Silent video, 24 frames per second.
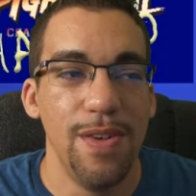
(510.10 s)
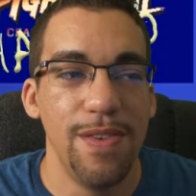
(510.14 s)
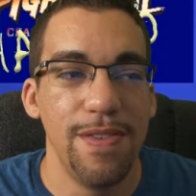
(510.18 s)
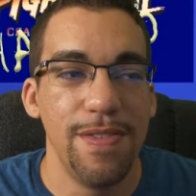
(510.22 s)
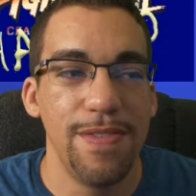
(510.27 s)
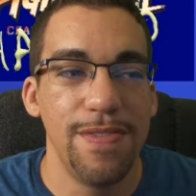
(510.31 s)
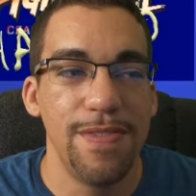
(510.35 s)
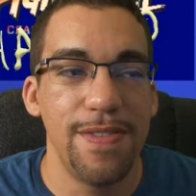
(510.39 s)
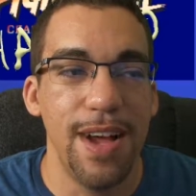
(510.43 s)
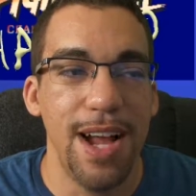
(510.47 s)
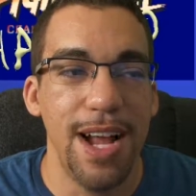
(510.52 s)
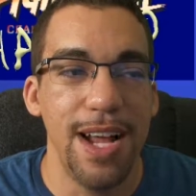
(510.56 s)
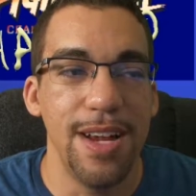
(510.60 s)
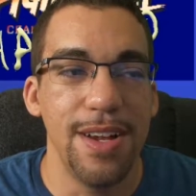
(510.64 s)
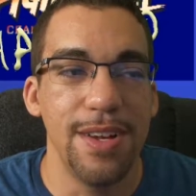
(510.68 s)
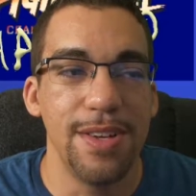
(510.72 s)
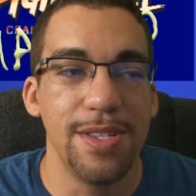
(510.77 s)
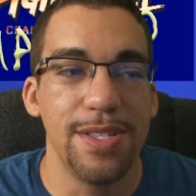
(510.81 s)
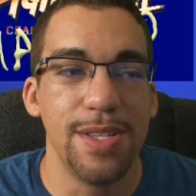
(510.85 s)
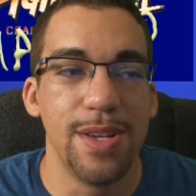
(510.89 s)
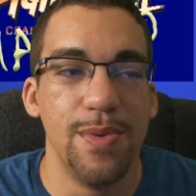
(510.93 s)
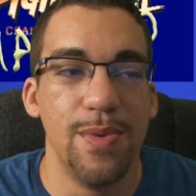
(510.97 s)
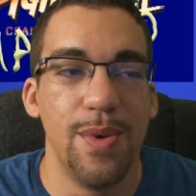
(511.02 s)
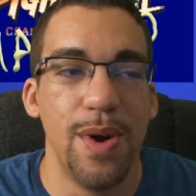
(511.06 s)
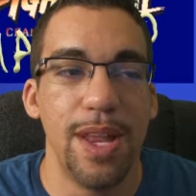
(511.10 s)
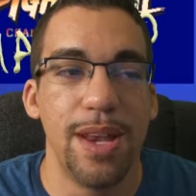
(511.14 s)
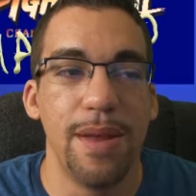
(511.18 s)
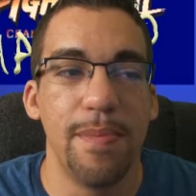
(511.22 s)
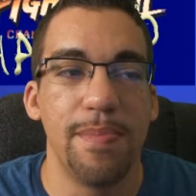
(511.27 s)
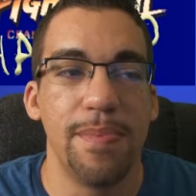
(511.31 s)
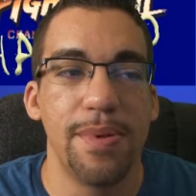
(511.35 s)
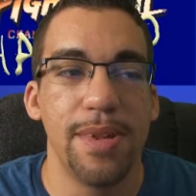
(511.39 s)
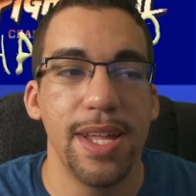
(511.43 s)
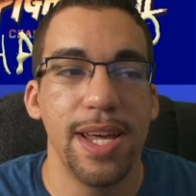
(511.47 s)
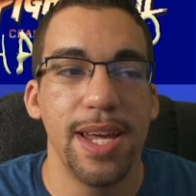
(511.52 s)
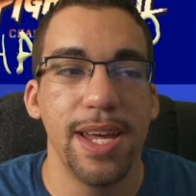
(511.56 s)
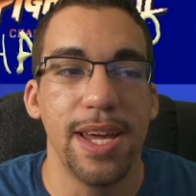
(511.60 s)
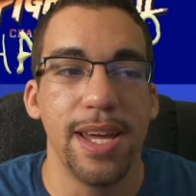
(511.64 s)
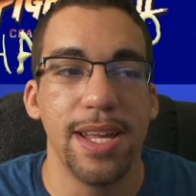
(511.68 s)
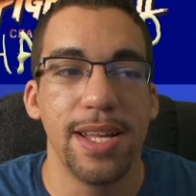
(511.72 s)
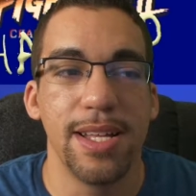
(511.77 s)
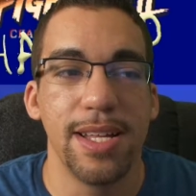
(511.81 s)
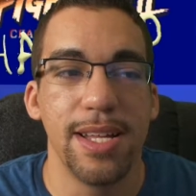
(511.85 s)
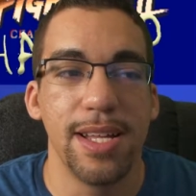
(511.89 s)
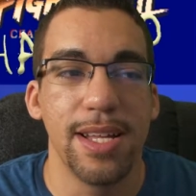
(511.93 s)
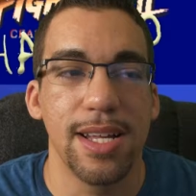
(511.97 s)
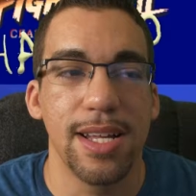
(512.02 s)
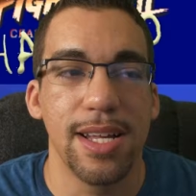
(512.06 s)
fire to want to play it
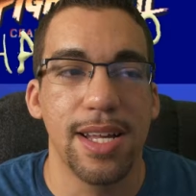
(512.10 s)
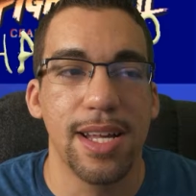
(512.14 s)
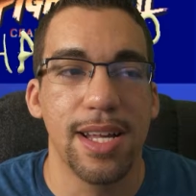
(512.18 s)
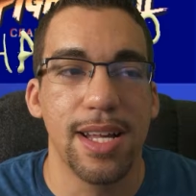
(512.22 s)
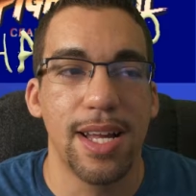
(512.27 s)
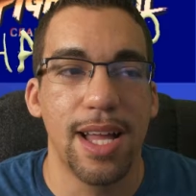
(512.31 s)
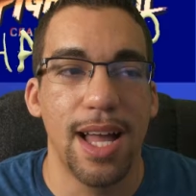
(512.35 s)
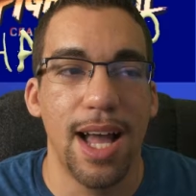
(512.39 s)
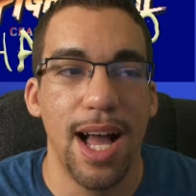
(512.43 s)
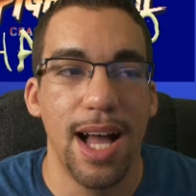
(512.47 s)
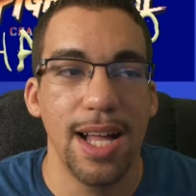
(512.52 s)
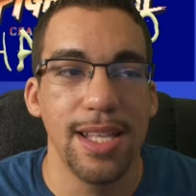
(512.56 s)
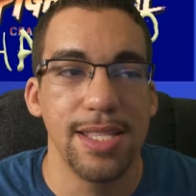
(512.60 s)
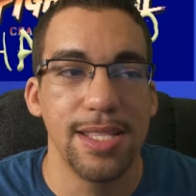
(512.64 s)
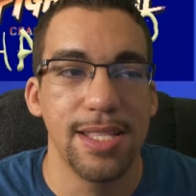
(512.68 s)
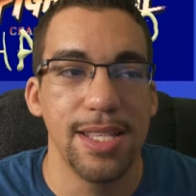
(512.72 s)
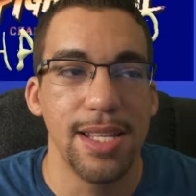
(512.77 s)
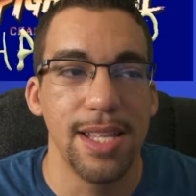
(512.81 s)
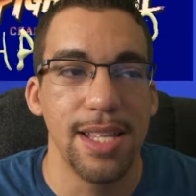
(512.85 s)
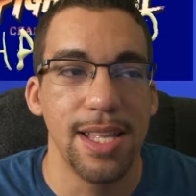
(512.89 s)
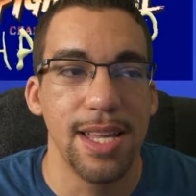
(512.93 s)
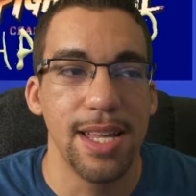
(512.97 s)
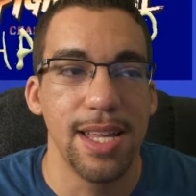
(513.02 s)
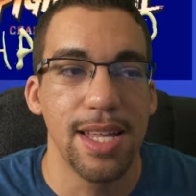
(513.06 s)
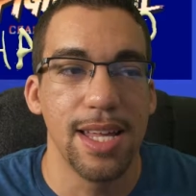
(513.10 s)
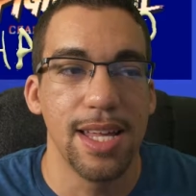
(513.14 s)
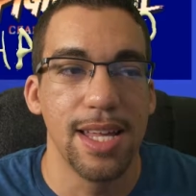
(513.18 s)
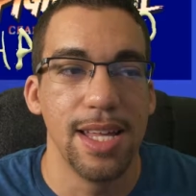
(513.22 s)
constantly.